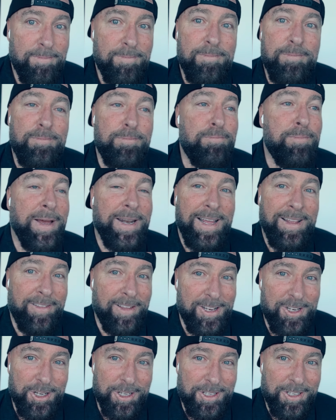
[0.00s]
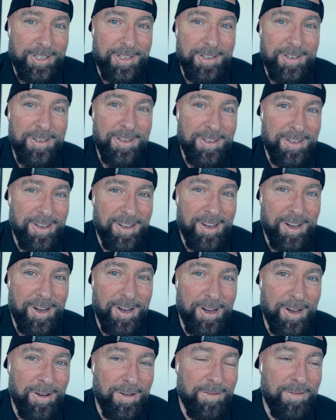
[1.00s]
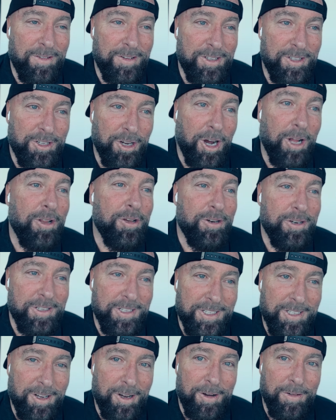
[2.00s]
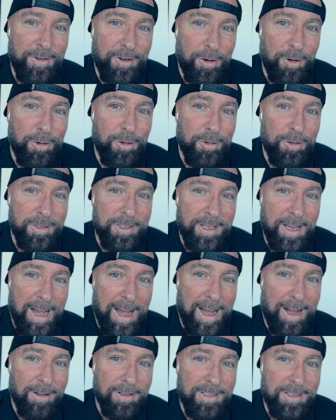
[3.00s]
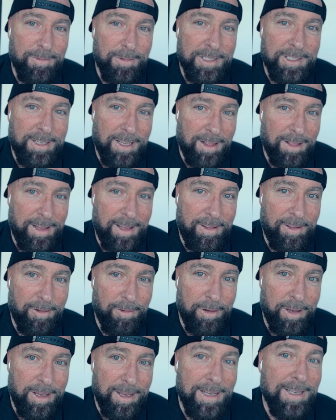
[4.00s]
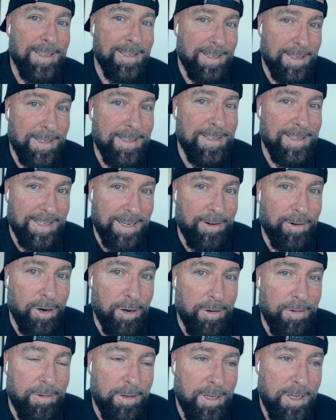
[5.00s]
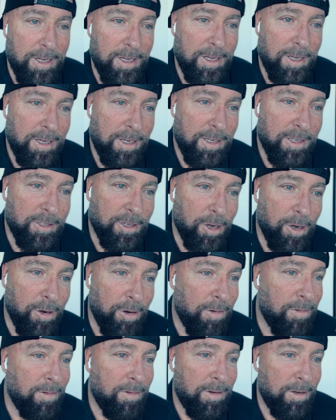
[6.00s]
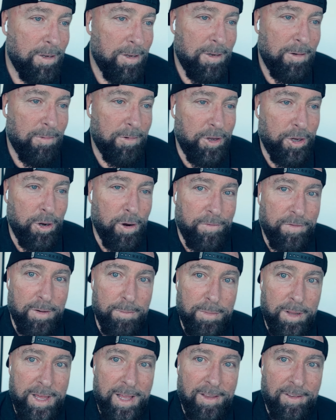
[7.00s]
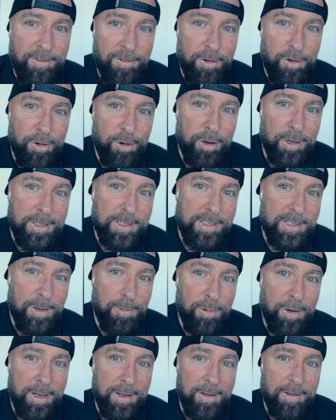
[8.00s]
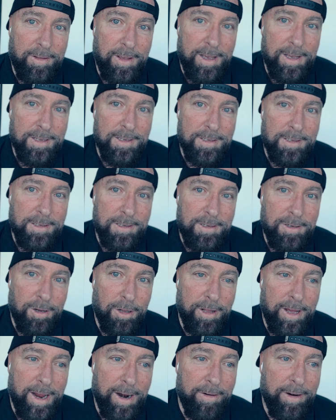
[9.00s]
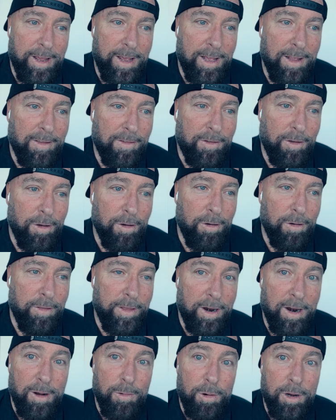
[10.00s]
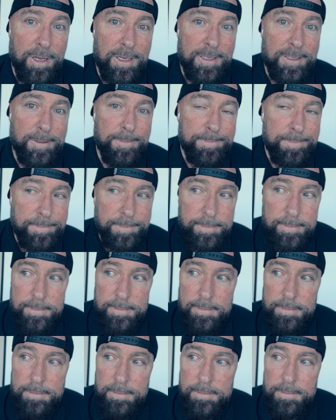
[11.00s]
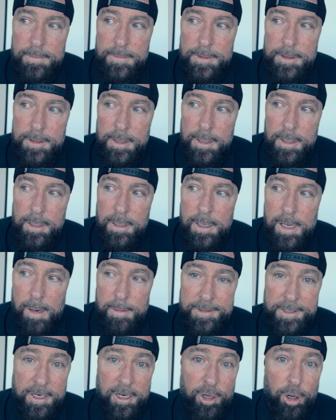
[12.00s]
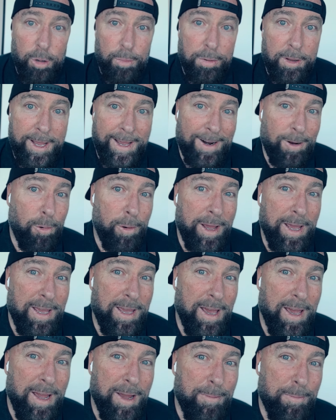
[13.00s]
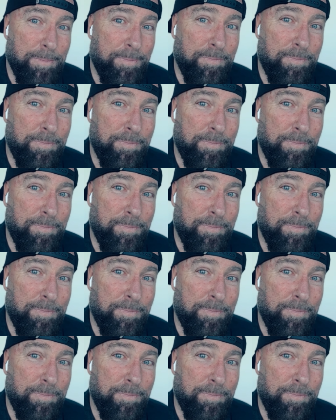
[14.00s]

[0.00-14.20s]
many digits of dollars of gold out was suddenly doing zero. So when you go from millions to naught, someone says, call Harry, and so there I was. I was gonna go play an away game.